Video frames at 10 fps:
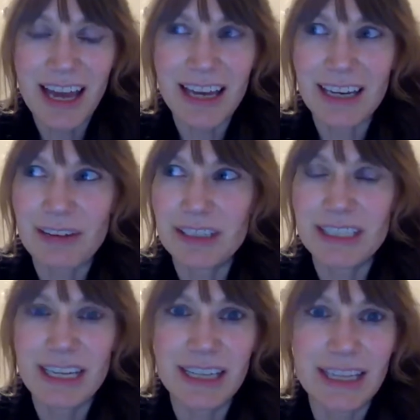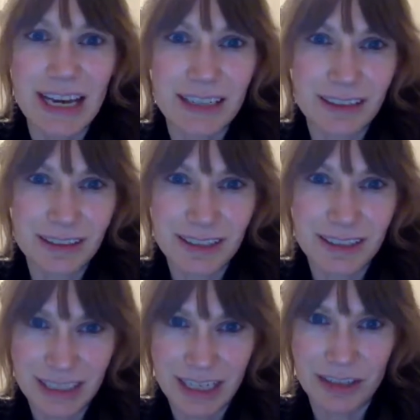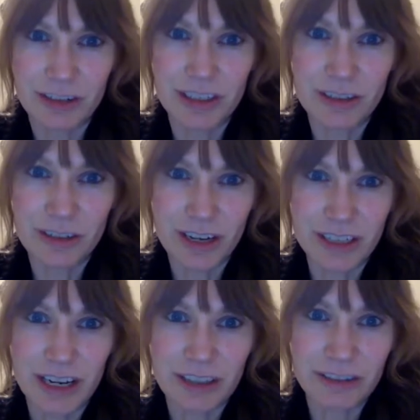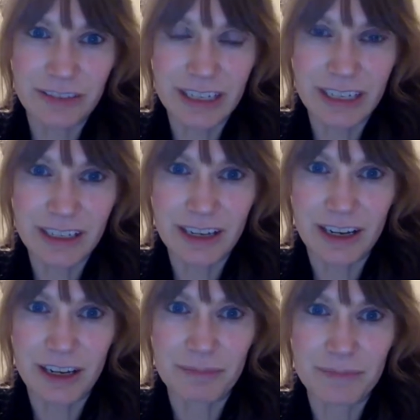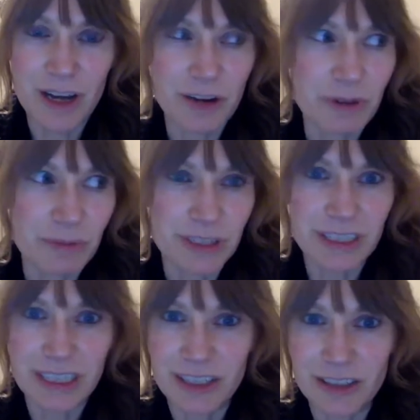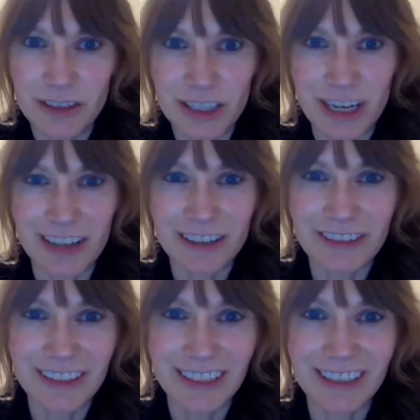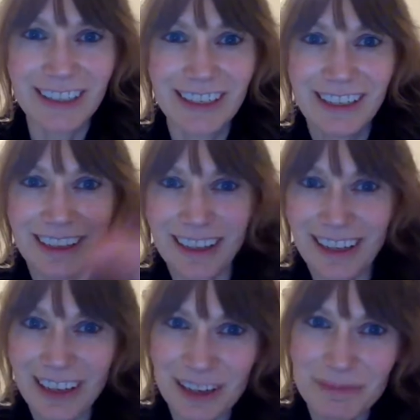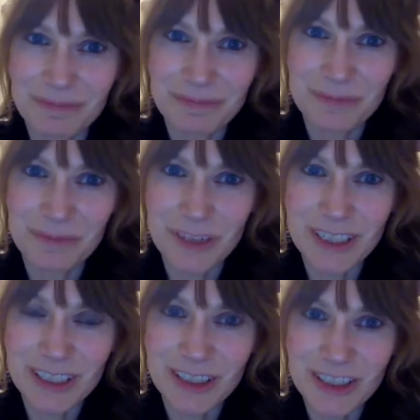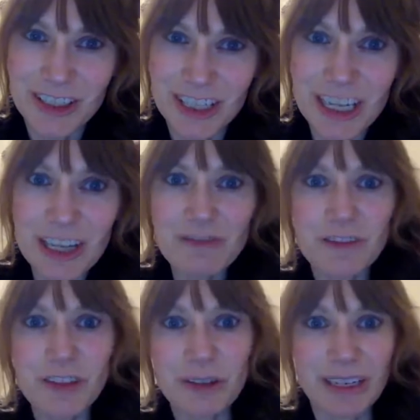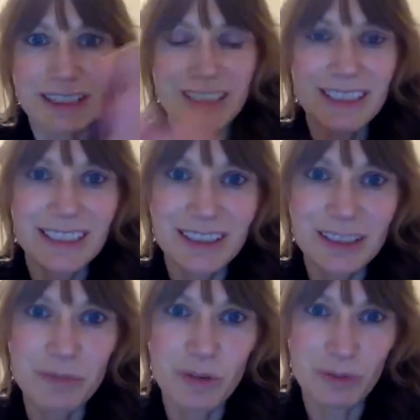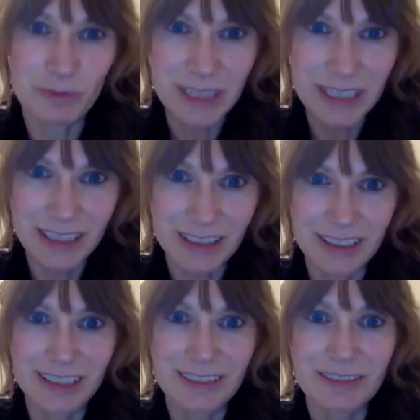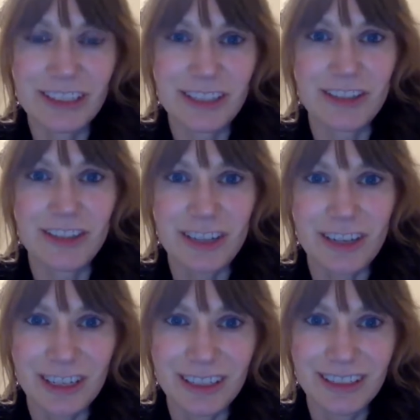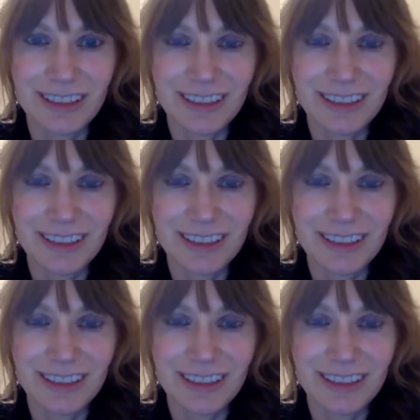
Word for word: And I would say that this kind of critical cartography, non-representational geography research influenced the more recent research on